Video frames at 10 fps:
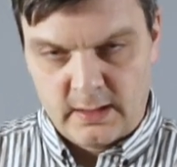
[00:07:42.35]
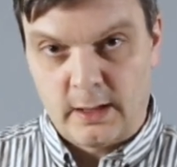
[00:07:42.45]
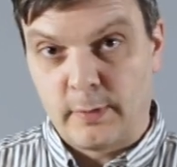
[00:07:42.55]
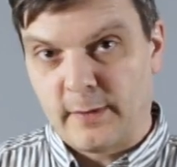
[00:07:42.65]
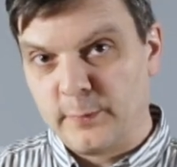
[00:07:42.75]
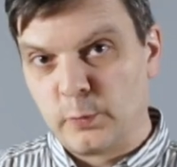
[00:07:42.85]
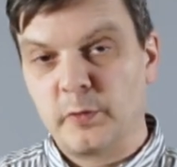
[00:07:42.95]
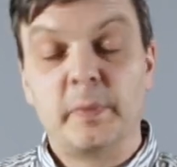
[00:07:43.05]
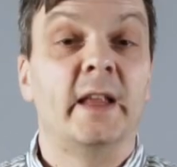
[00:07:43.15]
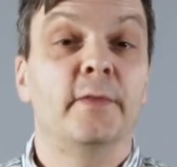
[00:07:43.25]
Now we have
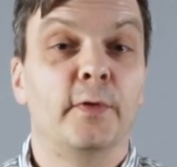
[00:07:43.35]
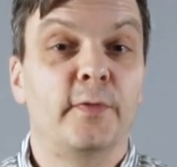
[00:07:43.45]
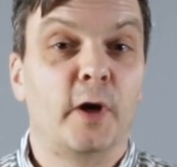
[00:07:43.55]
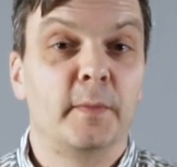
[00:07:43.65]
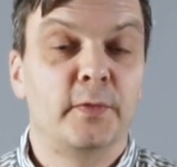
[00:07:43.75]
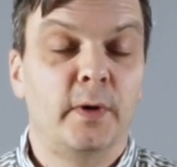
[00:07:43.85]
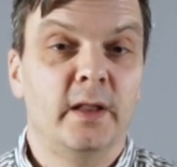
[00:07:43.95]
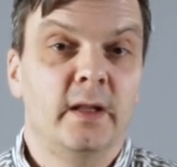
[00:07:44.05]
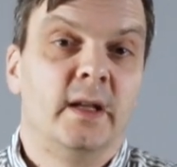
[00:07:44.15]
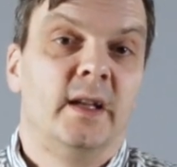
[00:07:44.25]
future plans for the farm as
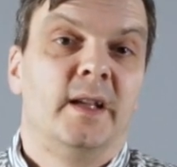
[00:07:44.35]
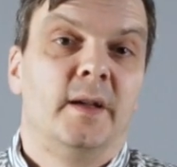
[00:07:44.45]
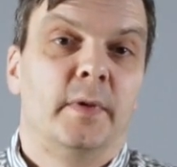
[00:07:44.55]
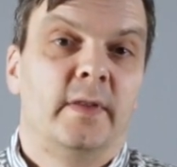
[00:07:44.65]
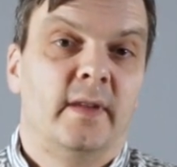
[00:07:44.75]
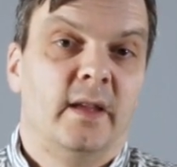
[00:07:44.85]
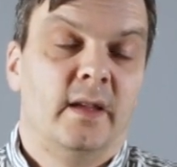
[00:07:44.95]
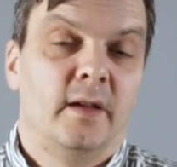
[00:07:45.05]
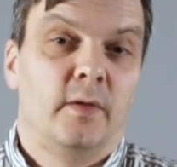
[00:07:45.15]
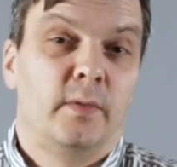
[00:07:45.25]
well.
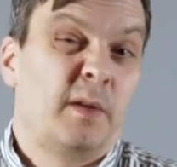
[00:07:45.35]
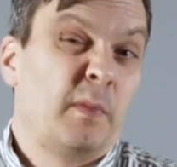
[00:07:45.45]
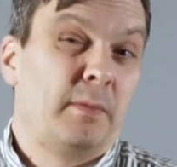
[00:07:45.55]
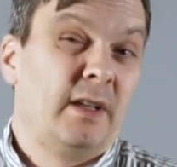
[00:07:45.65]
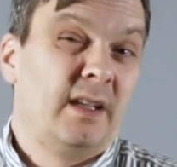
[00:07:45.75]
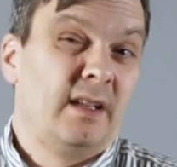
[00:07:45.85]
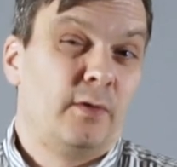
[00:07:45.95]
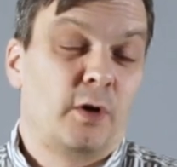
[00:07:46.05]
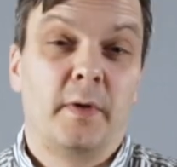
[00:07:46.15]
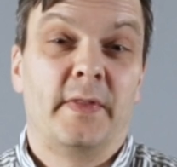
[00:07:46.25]
But we can maybe
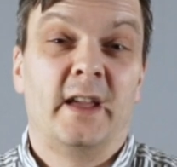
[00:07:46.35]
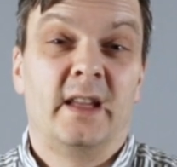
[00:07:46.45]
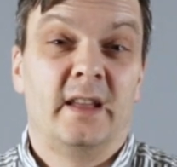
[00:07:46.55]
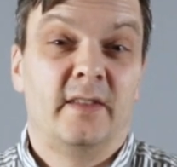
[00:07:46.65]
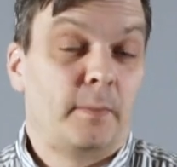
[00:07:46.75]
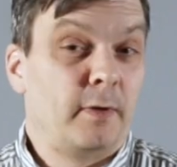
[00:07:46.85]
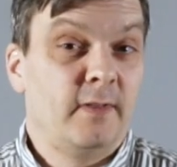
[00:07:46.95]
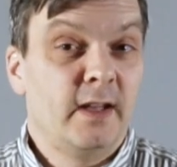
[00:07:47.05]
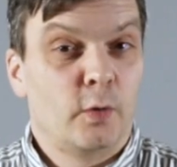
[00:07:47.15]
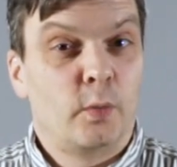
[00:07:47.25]
talk about that in a separate
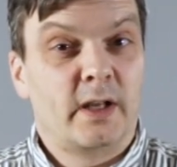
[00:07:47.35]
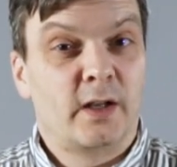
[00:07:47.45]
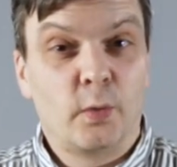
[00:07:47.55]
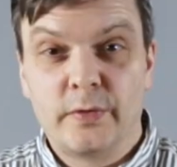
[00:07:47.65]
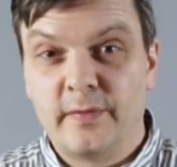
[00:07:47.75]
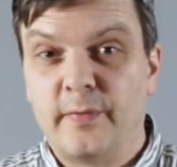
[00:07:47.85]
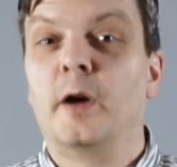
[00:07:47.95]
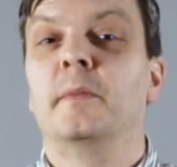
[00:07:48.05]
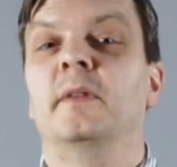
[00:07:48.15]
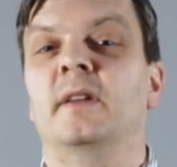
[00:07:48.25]
video when I go to the
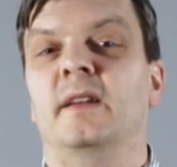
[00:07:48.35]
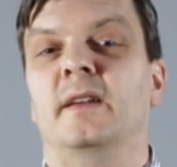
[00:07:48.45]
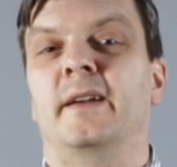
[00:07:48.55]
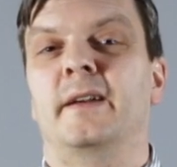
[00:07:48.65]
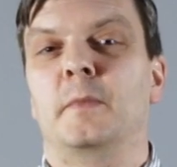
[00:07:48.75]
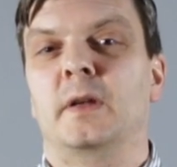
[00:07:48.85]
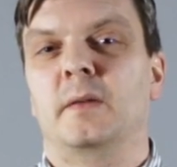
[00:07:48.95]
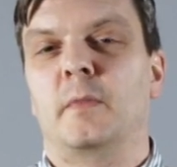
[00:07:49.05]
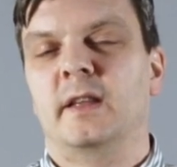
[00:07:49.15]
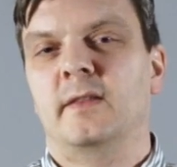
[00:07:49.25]
farm. I
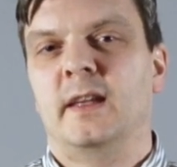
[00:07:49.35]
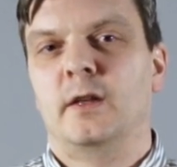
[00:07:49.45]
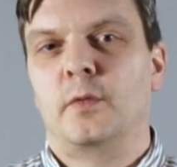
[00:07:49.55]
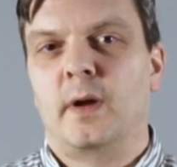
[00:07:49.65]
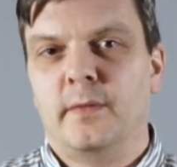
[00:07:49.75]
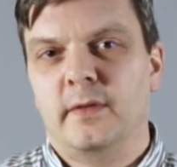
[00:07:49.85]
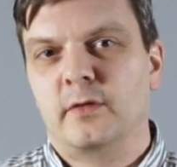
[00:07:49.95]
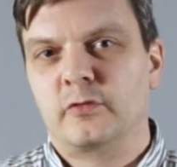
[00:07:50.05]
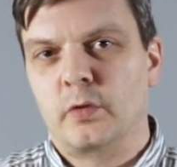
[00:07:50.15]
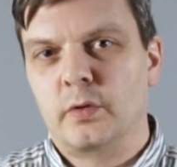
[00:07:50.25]
might take you around
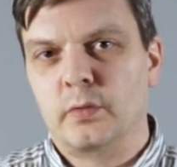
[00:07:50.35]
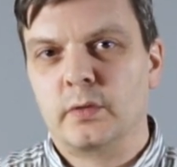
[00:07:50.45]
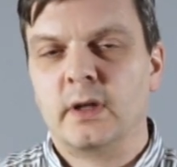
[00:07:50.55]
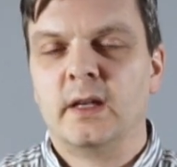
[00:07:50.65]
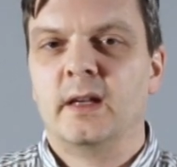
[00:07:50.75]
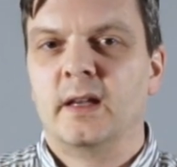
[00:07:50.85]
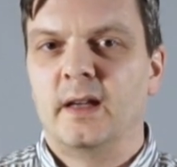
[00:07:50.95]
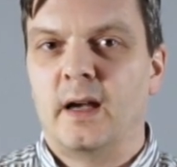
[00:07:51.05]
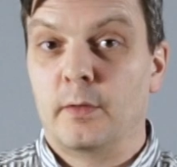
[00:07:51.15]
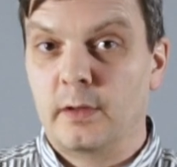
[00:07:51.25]
to show you
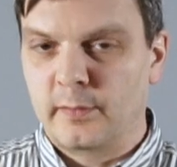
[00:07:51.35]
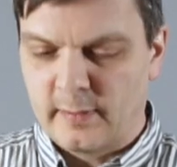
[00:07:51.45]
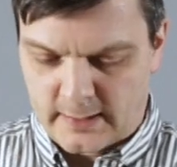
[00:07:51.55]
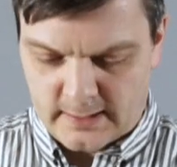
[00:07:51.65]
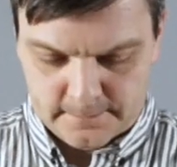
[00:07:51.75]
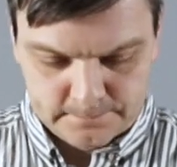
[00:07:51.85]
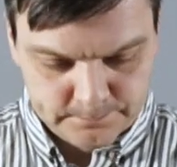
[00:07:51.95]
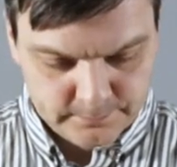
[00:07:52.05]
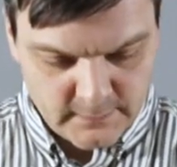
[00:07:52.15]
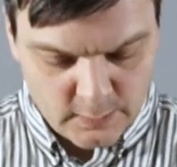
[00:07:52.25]
how it looks like.
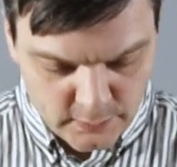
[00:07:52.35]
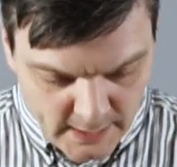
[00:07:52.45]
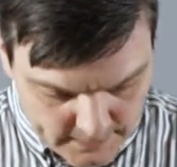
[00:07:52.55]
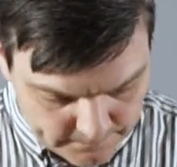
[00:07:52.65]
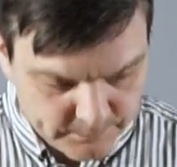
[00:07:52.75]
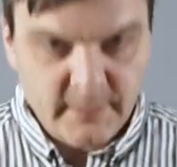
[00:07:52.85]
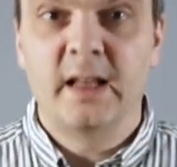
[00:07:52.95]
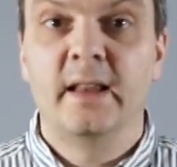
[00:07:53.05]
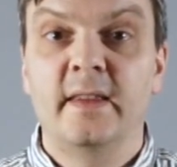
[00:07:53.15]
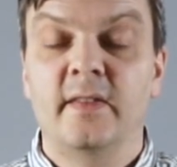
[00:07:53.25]
Okay,
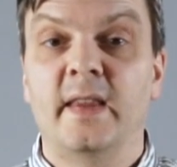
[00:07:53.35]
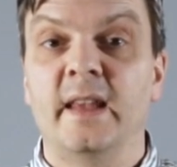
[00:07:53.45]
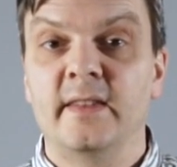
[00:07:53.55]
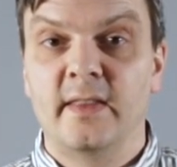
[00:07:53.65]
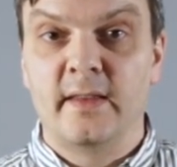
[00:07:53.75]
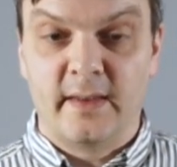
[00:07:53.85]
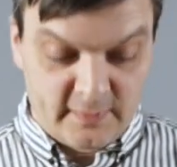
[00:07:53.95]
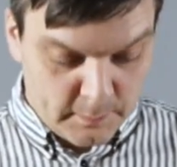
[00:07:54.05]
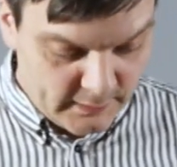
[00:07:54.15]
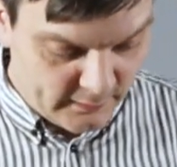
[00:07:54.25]
let's taste
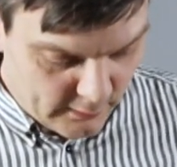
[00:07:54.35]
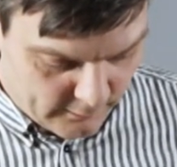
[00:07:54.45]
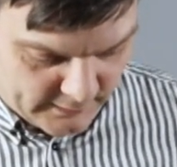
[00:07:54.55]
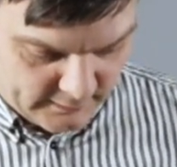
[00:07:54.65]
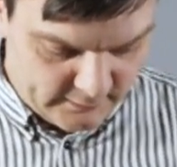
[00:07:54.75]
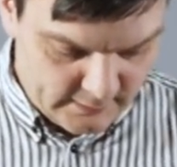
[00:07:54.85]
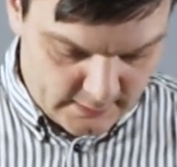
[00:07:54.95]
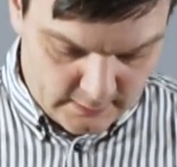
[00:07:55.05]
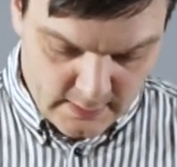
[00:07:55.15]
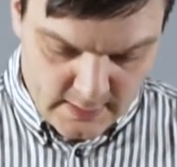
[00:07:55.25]
this month's coffees.
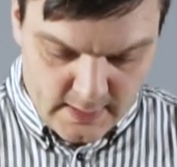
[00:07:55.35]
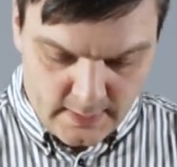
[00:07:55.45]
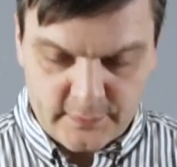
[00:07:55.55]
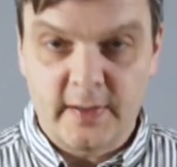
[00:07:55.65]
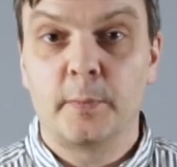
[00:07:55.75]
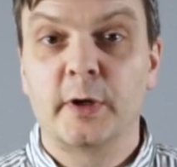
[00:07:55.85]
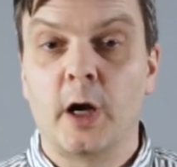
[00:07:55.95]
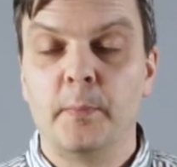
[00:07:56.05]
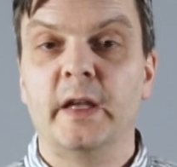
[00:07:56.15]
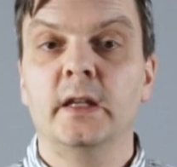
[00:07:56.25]
And I've set up a
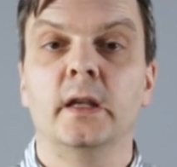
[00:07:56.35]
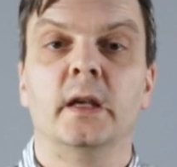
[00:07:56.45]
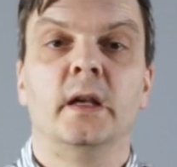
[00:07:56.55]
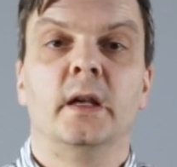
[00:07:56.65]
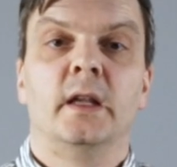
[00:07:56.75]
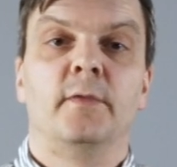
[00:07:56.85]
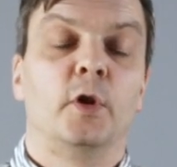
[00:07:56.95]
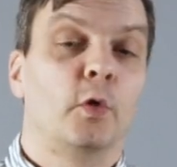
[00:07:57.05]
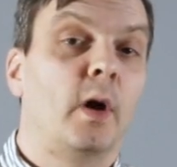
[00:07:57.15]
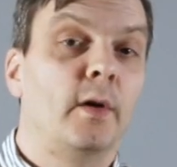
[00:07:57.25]
cupping. If you
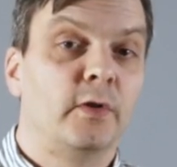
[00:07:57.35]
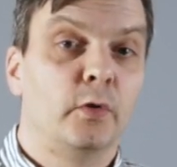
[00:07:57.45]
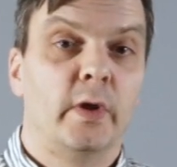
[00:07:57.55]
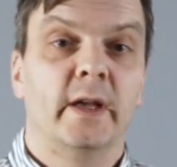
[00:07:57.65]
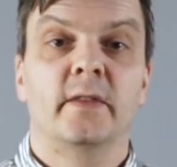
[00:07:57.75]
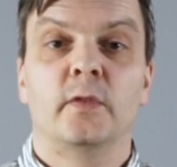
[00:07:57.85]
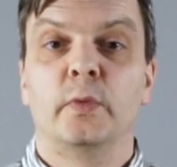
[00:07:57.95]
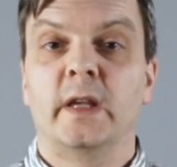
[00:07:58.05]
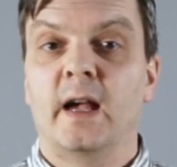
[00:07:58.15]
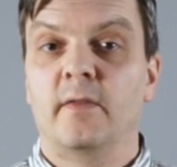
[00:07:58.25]
don't know how to do that,
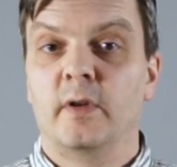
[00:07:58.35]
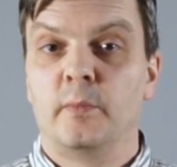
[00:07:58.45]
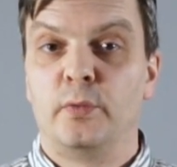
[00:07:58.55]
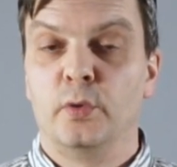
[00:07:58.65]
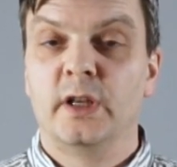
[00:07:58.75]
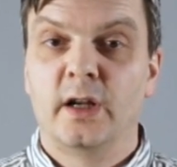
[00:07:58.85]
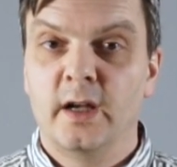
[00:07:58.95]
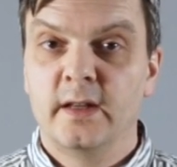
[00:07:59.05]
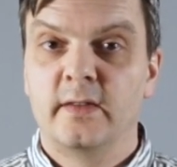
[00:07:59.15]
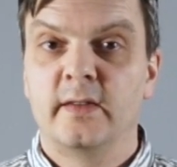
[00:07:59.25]
we have a brewing
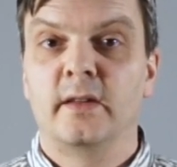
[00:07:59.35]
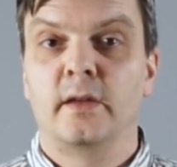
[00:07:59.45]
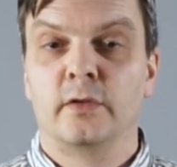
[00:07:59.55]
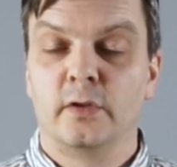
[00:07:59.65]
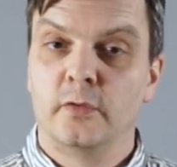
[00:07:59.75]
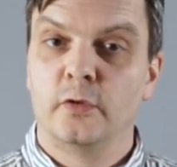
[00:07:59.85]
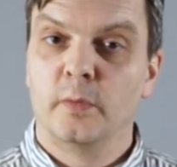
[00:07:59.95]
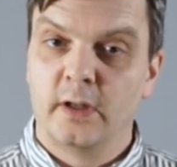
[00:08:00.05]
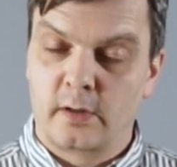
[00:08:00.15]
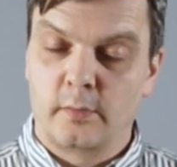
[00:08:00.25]
guide on
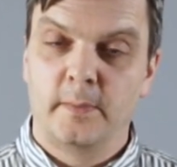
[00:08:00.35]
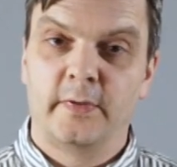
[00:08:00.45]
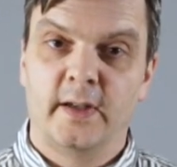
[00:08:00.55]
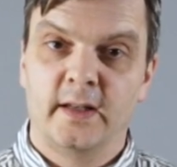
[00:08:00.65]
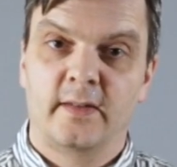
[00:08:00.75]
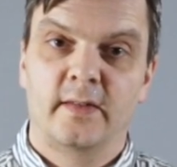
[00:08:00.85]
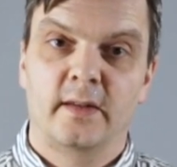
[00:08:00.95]
YouTube and our website